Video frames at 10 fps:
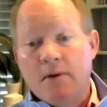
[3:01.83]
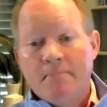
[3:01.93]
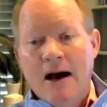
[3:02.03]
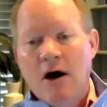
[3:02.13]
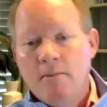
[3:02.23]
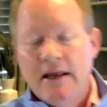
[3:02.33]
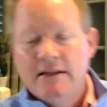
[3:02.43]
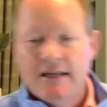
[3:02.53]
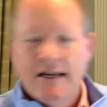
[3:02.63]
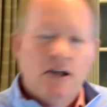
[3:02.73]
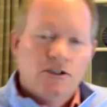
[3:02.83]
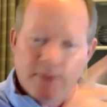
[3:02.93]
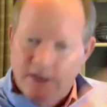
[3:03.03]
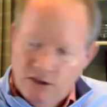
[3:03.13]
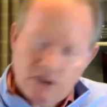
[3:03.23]
And when Powell made his
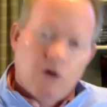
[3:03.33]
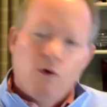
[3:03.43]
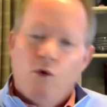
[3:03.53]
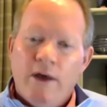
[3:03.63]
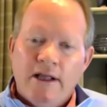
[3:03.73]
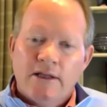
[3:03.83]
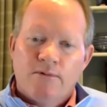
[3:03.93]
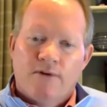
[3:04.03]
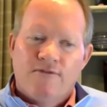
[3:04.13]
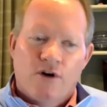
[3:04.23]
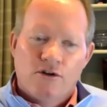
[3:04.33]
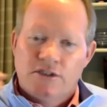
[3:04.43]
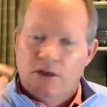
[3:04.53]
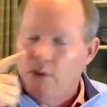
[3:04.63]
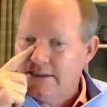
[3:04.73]
announcement, it quickly
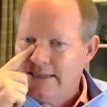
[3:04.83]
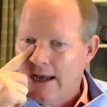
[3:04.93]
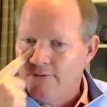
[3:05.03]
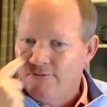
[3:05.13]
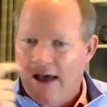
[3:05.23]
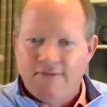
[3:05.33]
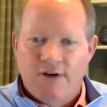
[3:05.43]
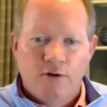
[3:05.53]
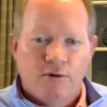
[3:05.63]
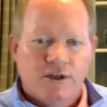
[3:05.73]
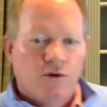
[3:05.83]
reversed and went down 500.